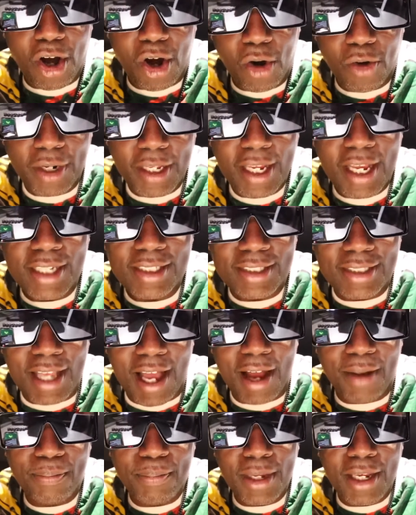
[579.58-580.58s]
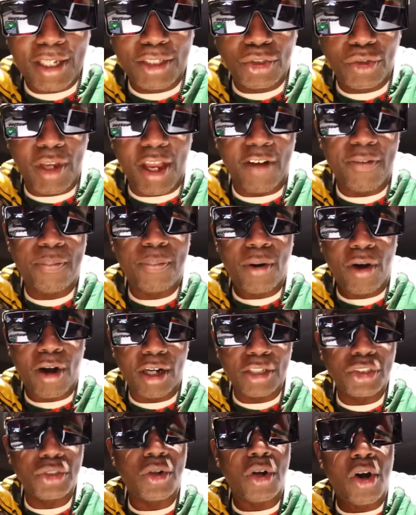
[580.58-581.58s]
owning a stock means you have
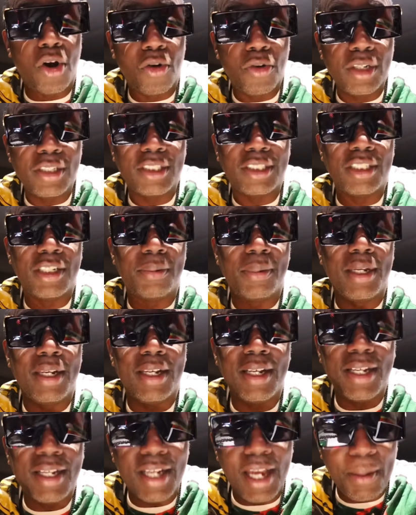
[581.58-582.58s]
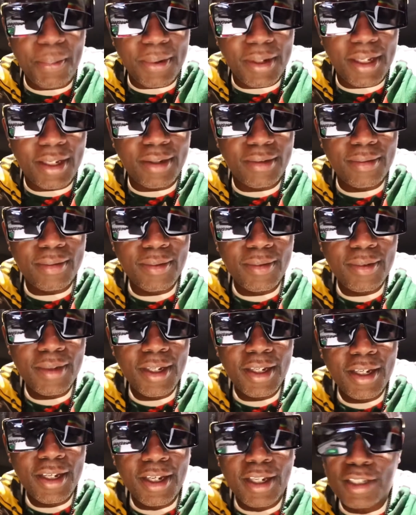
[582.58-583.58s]
partial ownership in a company.
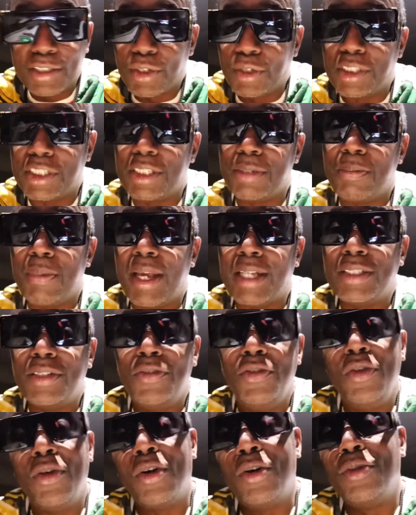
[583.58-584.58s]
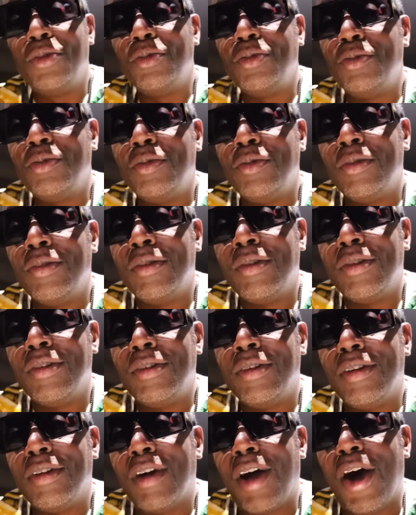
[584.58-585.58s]
So just imagine if you own
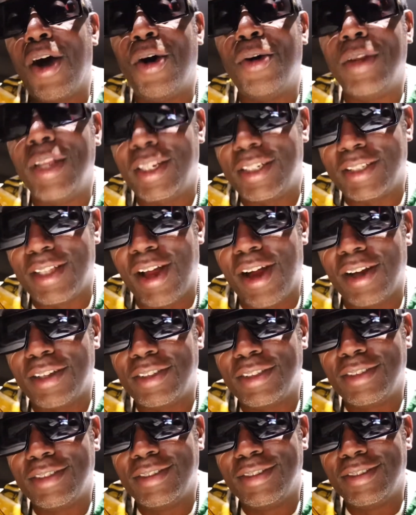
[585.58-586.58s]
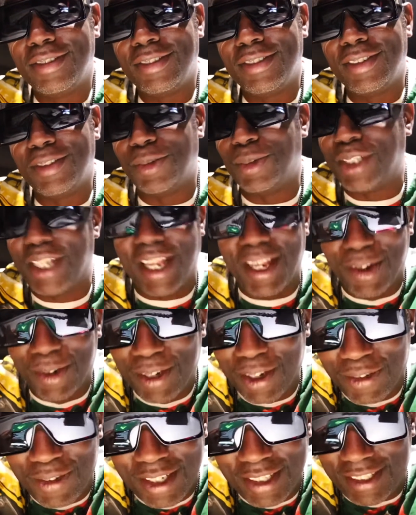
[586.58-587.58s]
all their stocks. But they ain't gonna
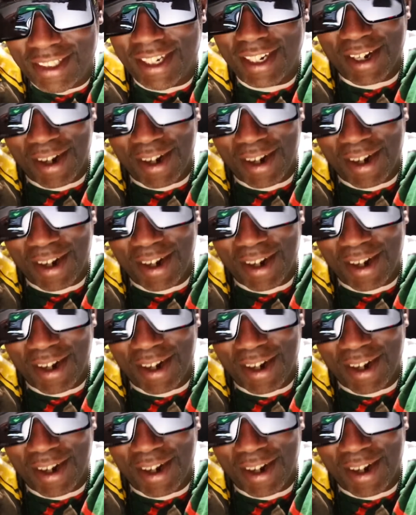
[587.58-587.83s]
never let you get